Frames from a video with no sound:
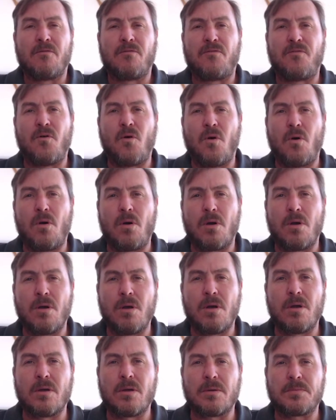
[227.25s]
for
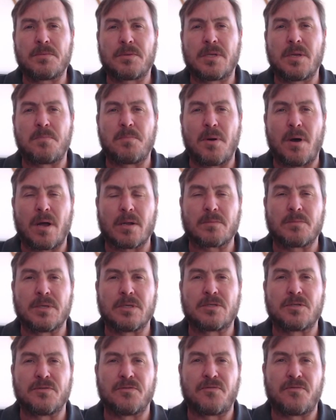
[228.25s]
her
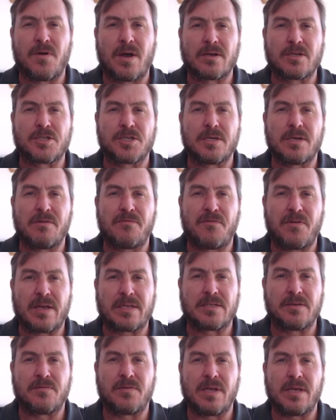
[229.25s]
department to function
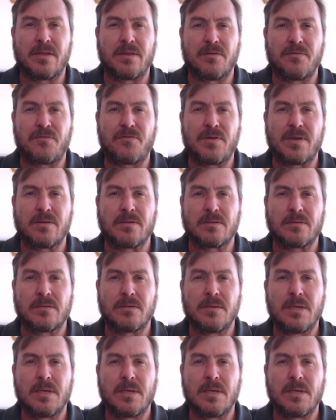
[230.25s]
effectively in the field.